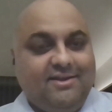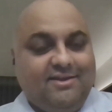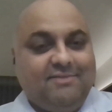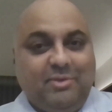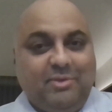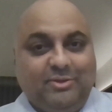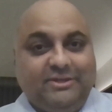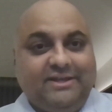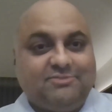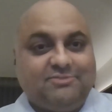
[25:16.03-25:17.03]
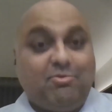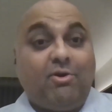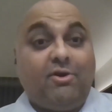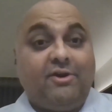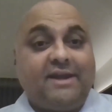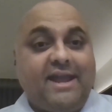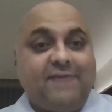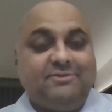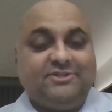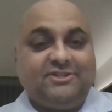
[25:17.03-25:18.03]
buildings more hurricane
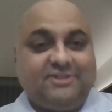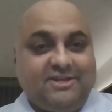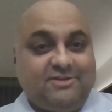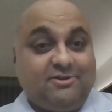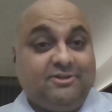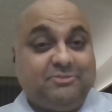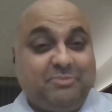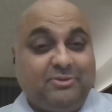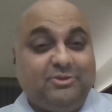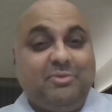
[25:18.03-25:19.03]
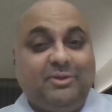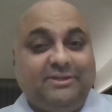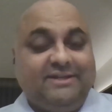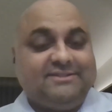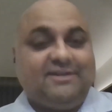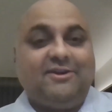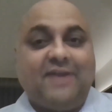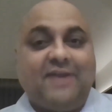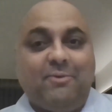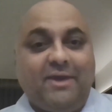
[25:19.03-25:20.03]
resistant, or at least build new buildings that are
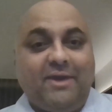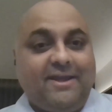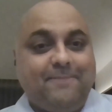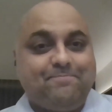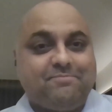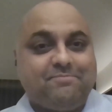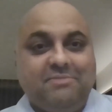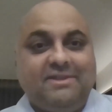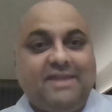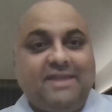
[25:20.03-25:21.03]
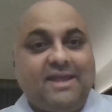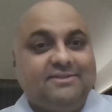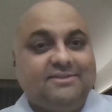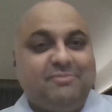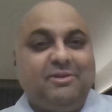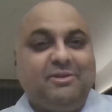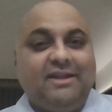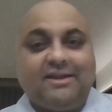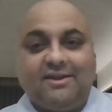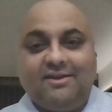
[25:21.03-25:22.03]
that way. But they can simulate
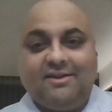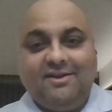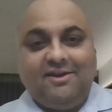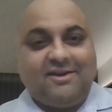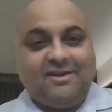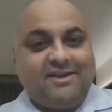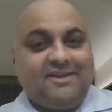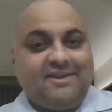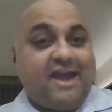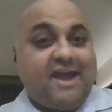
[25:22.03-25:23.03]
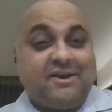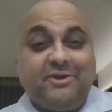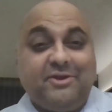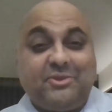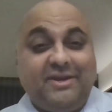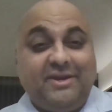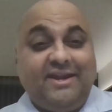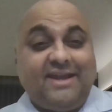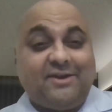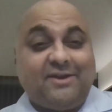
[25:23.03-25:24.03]
like a category 3,
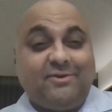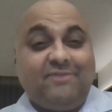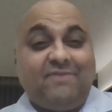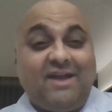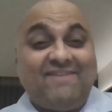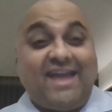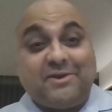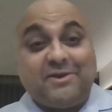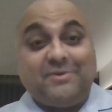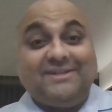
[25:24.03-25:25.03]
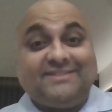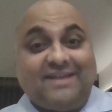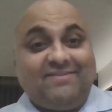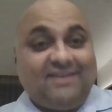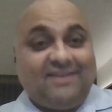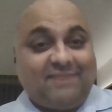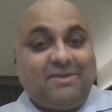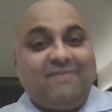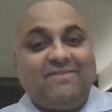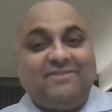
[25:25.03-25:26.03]
category 5, category 7. Like we
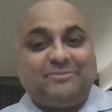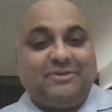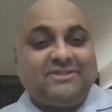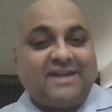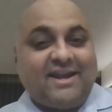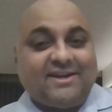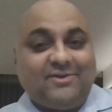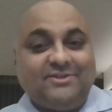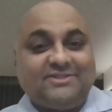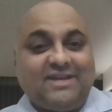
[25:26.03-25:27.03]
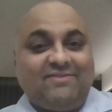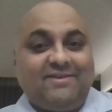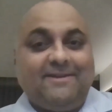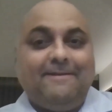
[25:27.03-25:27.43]
haven't even experienced category 7.